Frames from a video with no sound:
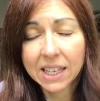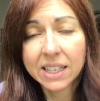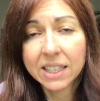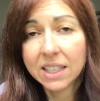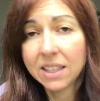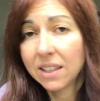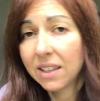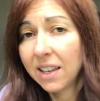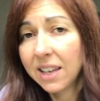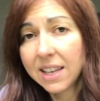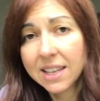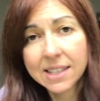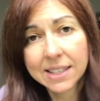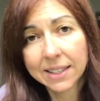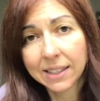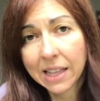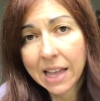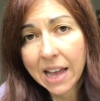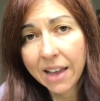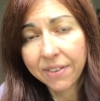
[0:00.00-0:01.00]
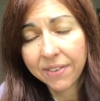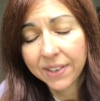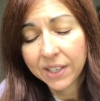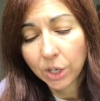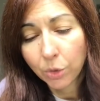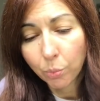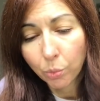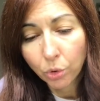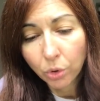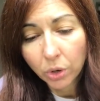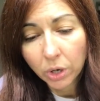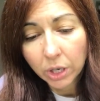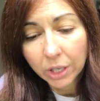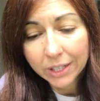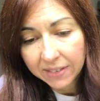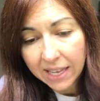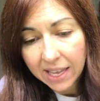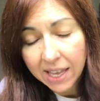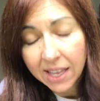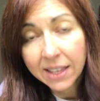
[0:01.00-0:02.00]
I didn't think it's alive
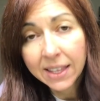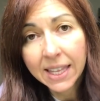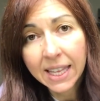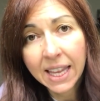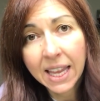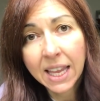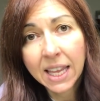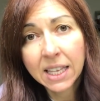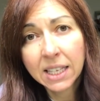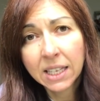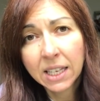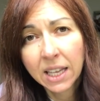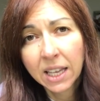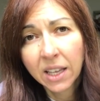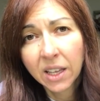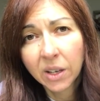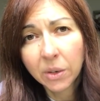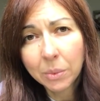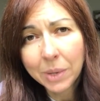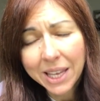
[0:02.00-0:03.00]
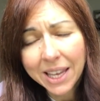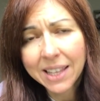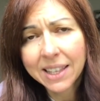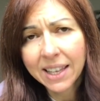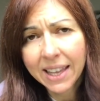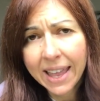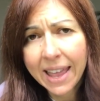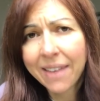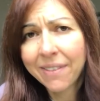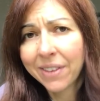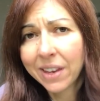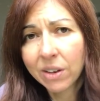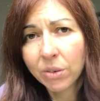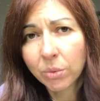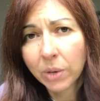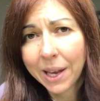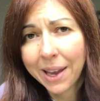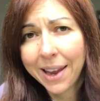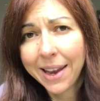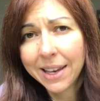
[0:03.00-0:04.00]
anymore. And then we had a heavy
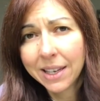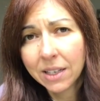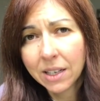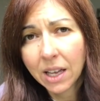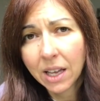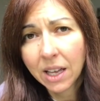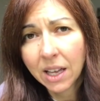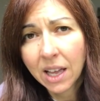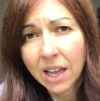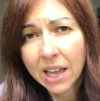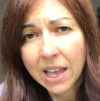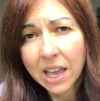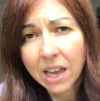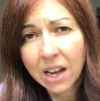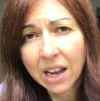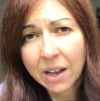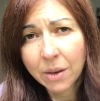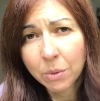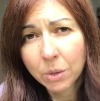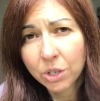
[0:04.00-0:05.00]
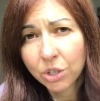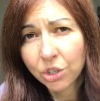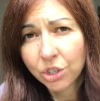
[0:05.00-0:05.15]
rain, and I was